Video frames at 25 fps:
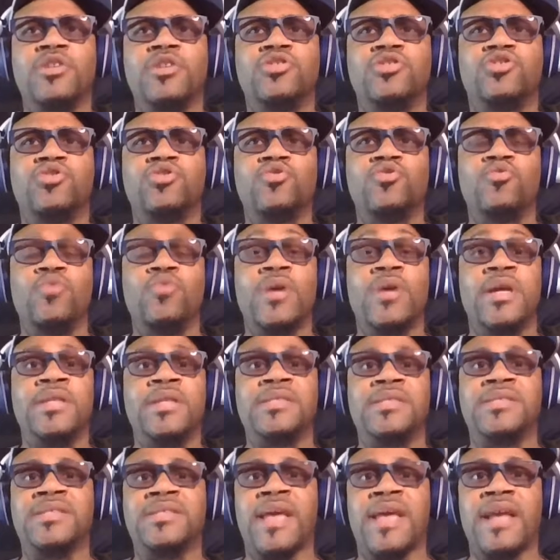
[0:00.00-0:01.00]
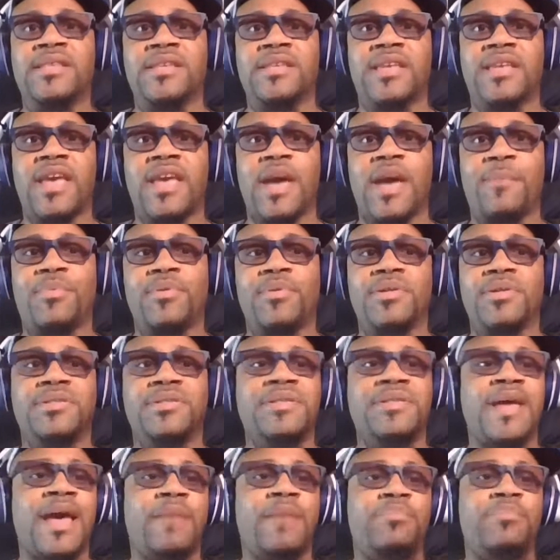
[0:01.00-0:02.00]
to incite the Capitol
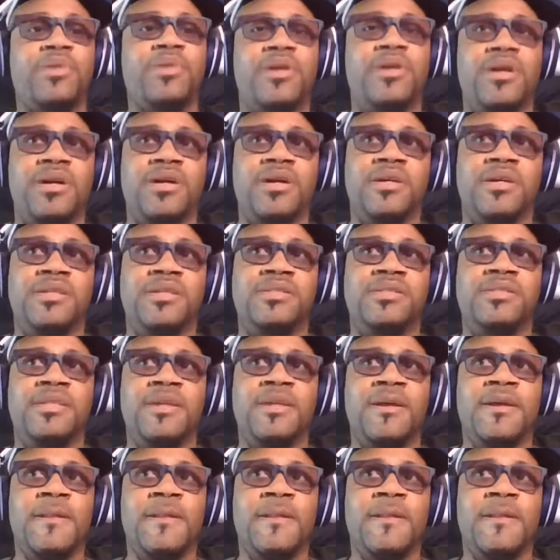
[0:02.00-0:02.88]
attack, because